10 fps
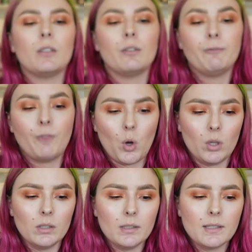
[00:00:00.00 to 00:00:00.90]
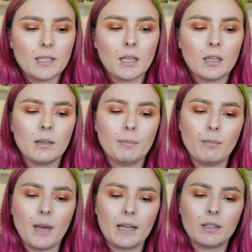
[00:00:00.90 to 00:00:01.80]
The Falls,
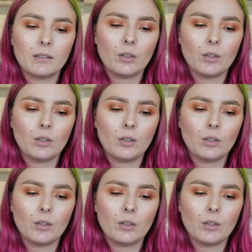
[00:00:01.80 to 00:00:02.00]
Mike,